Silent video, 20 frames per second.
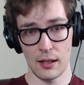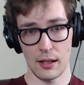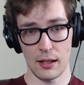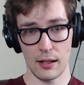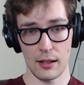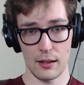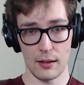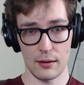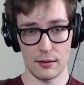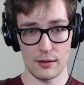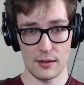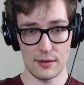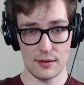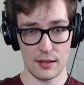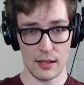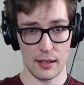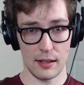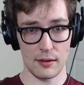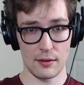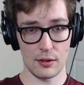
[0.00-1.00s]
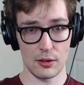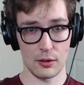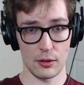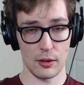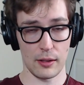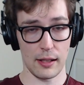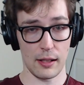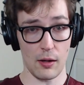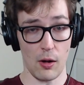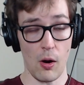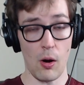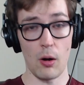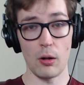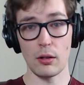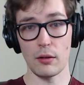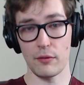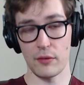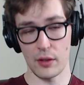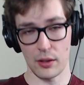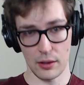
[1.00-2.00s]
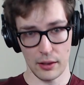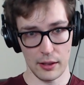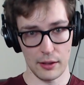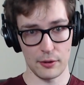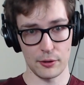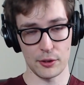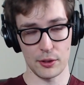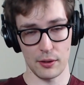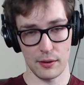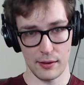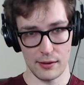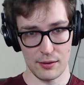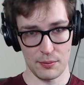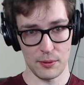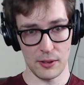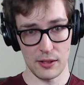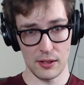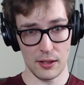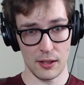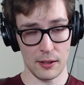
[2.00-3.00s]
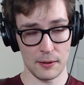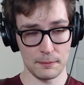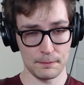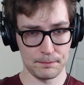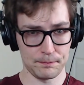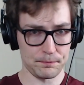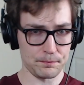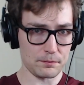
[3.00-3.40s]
uh, decided to look at all of the literature that's been done